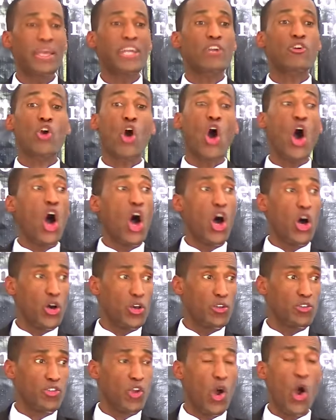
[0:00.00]

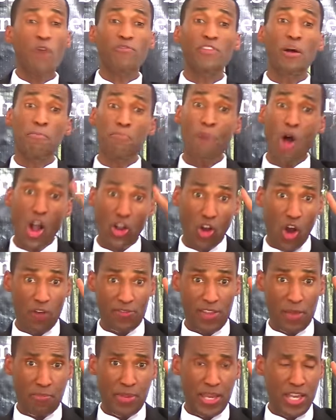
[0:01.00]
because of the mark
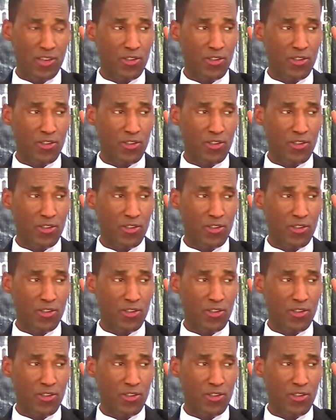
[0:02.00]
of the